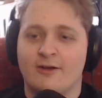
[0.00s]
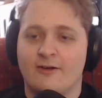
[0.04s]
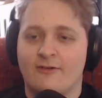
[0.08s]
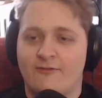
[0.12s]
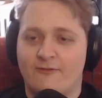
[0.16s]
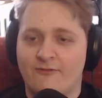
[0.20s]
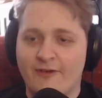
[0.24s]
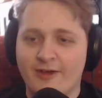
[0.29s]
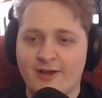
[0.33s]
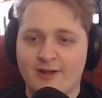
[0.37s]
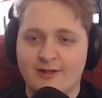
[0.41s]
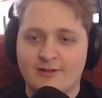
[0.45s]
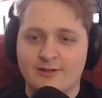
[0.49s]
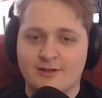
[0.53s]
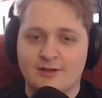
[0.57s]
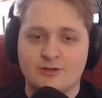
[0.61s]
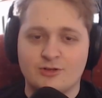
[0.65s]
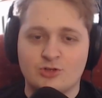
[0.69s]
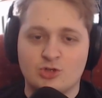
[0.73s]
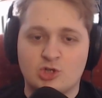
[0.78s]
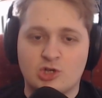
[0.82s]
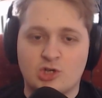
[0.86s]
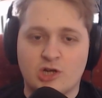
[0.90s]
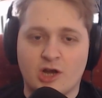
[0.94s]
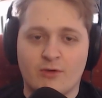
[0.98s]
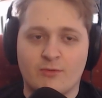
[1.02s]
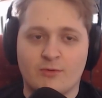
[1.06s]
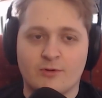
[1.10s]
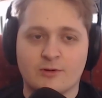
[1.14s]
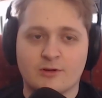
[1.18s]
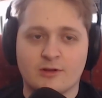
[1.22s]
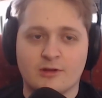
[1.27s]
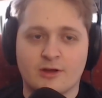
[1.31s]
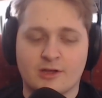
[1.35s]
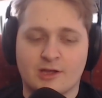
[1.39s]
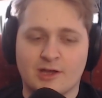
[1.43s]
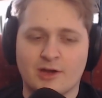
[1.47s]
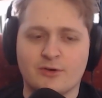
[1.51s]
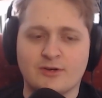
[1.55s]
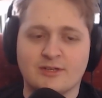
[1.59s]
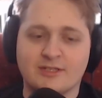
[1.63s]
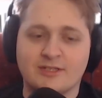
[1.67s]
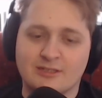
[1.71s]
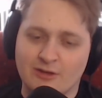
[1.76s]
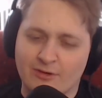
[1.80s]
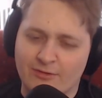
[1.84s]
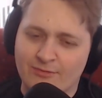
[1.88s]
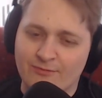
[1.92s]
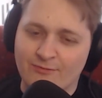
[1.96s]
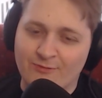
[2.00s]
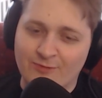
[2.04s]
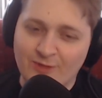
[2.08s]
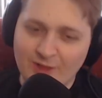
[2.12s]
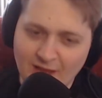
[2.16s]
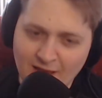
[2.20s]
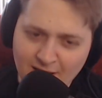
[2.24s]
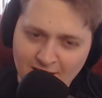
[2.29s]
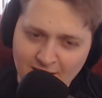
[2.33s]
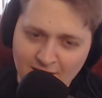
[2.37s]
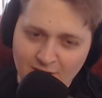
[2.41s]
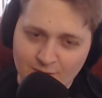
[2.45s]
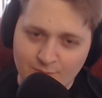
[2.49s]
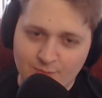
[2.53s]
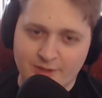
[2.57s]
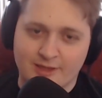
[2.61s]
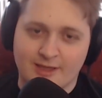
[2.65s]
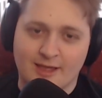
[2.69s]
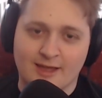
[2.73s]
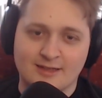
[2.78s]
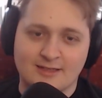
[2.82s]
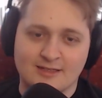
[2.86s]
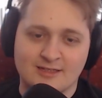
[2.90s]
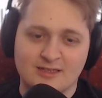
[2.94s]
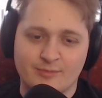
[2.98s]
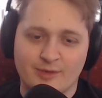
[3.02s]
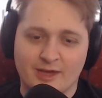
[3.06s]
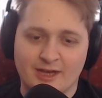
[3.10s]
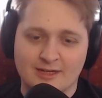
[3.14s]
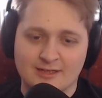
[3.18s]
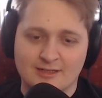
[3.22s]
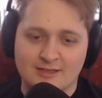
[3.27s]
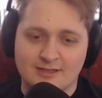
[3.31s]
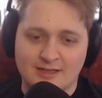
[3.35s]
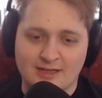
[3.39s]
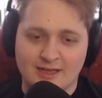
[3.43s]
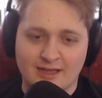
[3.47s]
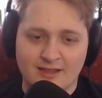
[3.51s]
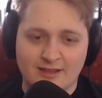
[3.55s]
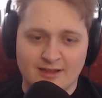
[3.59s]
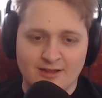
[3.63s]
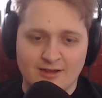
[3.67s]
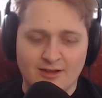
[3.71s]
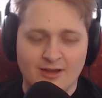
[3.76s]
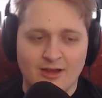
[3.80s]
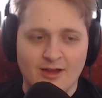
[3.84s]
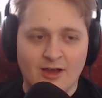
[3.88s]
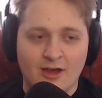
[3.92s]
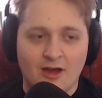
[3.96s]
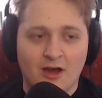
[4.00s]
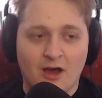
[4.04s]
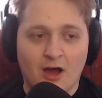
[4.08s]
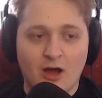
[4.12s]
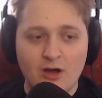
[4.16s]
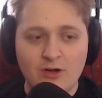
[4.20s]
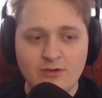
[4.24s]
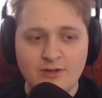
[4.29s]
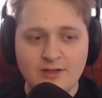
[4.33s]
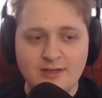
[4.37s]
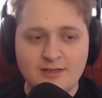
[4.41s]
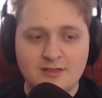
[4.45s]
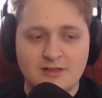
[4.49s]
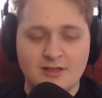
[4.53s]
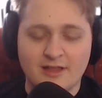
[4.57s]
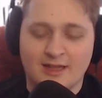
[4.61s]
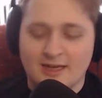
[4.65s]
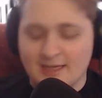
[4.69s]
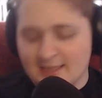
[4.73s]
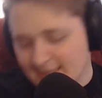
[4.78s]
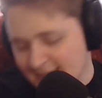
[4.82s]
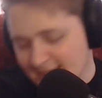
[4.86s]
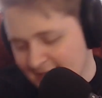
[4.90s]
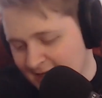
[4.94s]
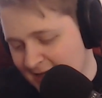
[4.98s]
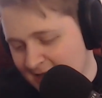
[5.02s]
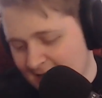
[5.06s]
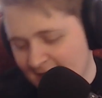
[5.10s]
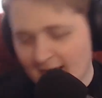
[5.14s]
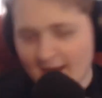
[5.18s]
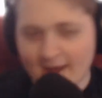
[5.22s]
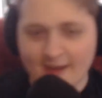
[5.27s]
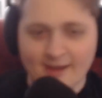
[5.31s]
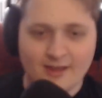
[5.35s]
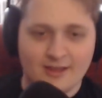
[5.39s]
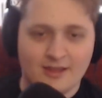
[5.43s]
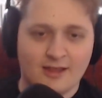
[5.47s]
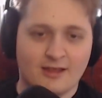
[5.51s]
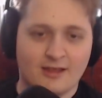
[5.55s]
Phil and Sharon are going to flirt with getting back together, only to then yank